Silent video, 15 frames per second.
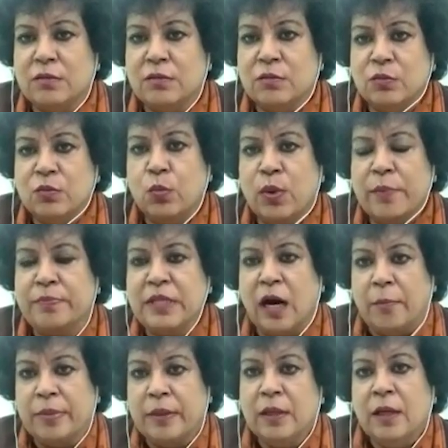whipped
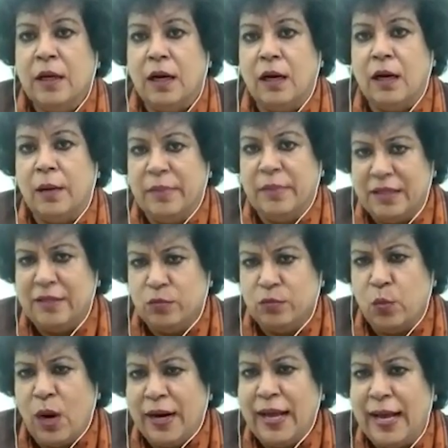up. I mean,
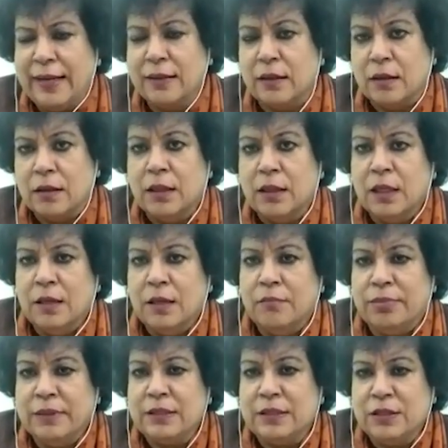one angle,
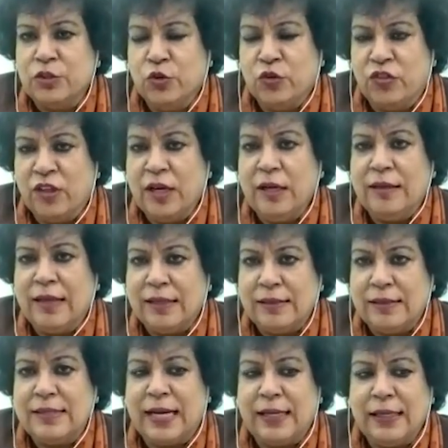but you think
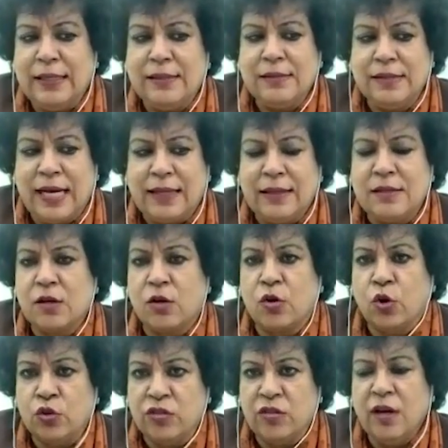that it's a
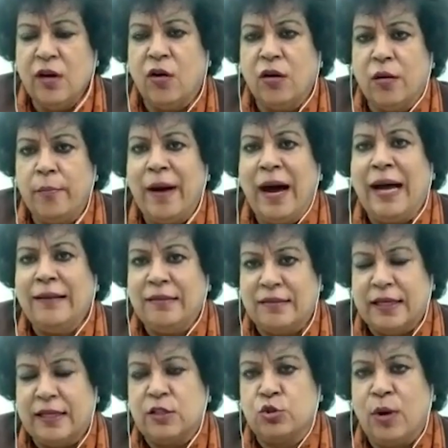good thing or a bad
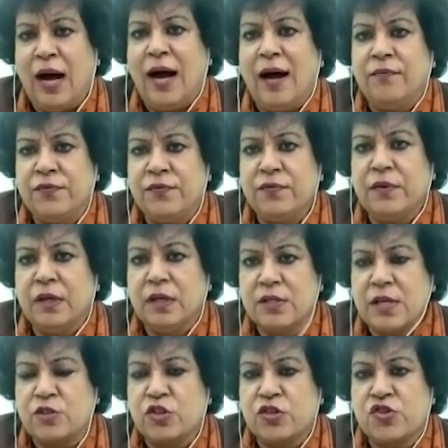thing to have
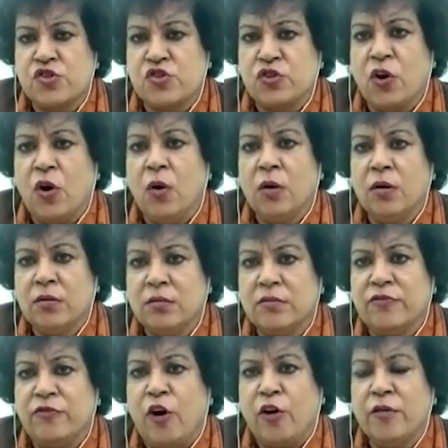such a strong
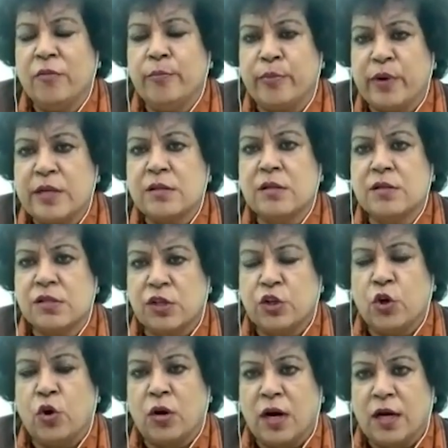foreign presence in
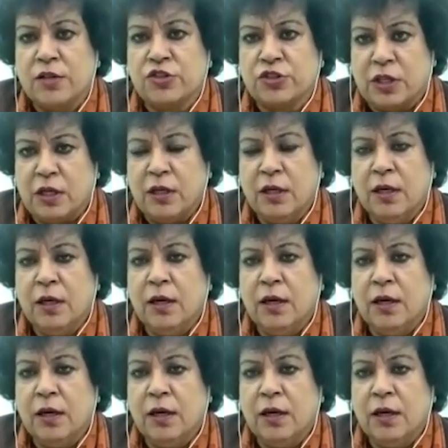your country?